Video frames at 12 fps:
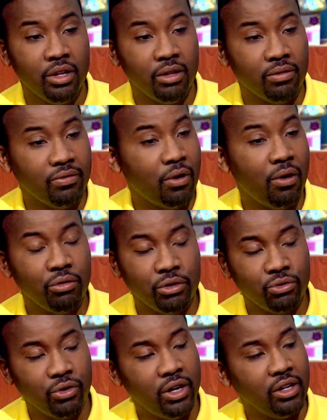the phone
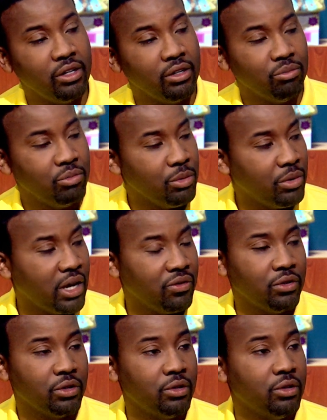is ringing, people
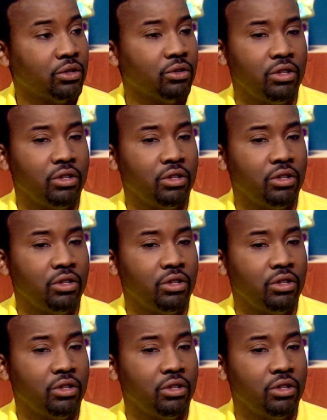have to cook.